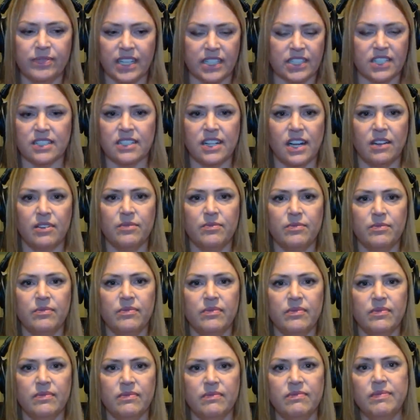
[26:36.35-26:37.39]
that's not
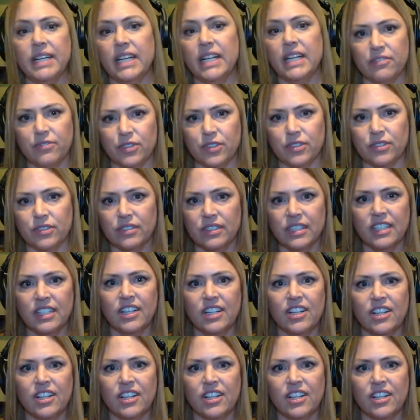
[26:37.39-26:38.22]
meaningful.